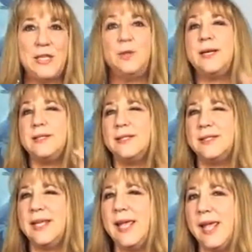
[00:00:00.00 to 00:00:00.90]
You'll get to
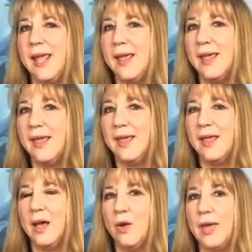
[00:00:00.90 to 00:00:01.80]
see,
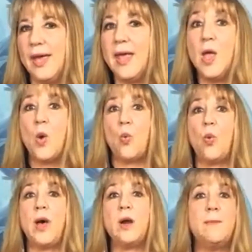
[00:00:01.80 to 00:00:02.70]
okay,
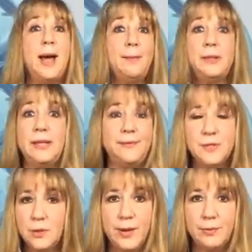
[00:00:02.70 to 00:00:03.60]
what are my
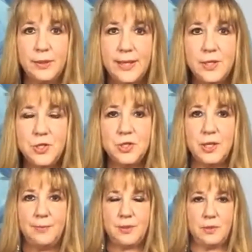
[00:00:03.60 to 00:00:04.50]
beliefs around
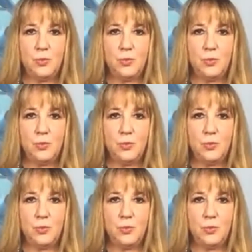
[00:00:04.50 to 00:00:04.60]
relationships?